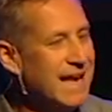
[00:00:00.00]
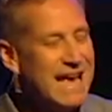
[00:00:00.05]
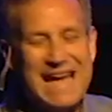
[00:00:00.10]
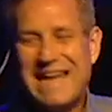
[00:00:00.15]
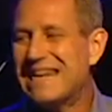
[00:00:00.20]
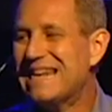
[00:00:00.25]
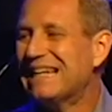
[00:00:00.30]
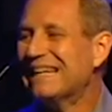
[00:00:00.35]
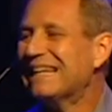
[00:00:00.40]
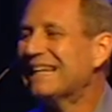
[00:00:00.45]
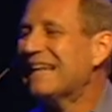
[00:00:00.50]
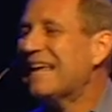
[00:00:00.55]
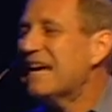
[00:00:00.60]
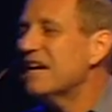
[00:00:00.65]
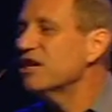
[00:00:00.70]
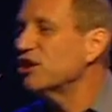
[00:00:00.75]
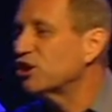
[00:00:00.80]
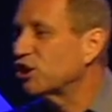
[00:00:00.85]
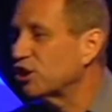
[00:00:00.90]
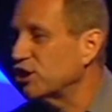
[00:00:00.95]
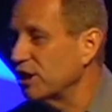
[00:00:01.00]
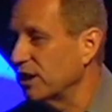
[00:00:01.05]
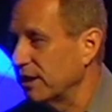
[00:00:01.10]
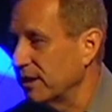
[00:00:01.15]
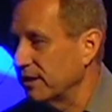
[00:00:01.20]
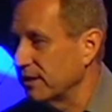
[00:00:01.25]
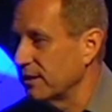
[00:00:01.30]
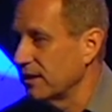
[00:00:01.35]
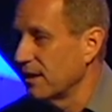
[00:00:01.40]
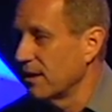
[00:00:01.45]
and
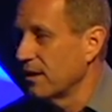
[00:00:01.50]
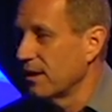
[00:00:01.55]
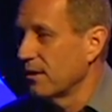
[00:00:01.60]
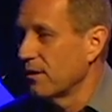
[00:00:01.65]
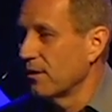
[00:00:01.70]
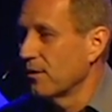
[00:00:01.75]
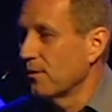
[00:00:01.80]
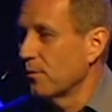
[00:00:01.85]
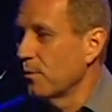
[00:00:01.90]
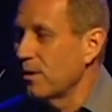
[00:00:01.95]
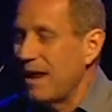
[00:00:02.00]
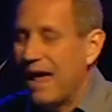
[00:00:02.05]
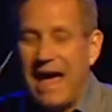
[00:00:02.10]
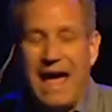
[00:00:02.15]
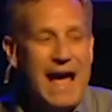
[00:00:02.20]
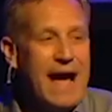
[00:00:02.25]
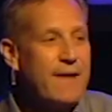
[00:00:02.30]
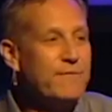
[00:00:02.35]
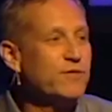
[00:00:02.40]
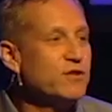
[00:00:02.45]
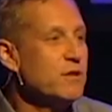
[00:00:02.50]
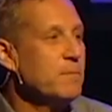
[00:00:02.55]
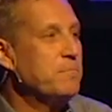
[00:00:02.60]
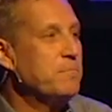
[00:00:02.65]
elation would have to